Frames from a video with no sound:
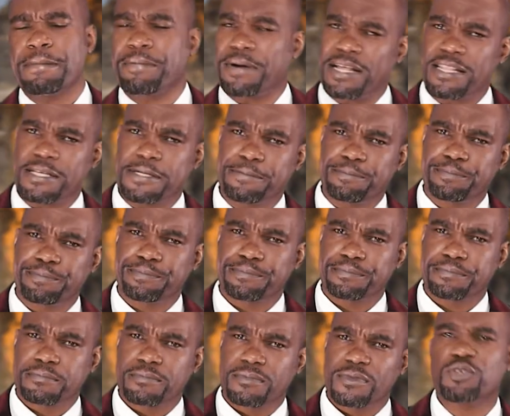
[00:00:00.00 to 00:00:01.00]
brother,
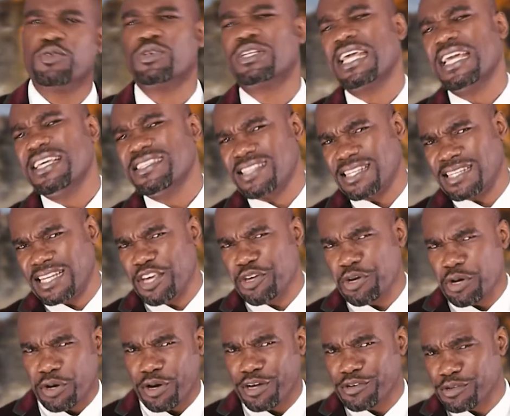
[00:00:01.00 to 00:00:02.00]
today is the day
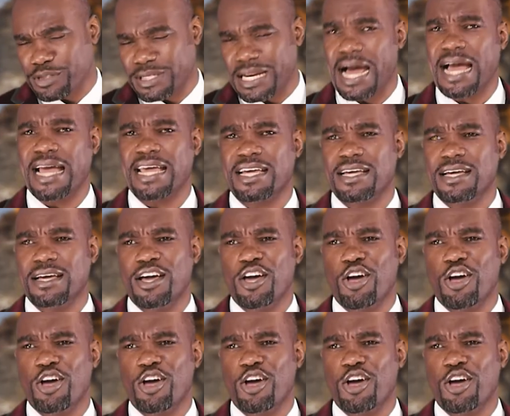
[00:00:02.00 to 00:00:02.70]
you're going to die?